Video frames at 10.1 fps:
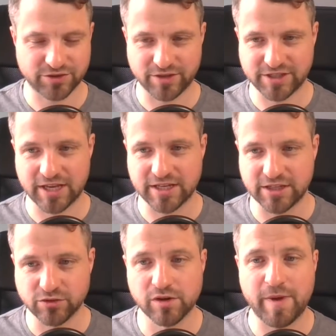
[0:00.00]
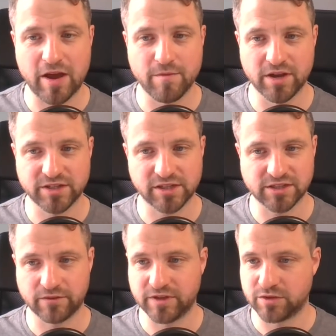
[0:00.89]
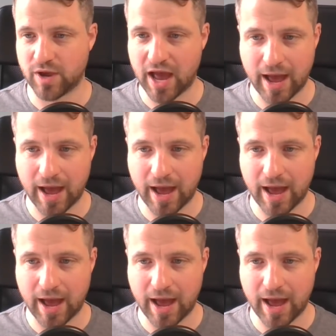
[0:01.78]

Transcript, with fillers: sorry, said it's all about immersing yourself into it.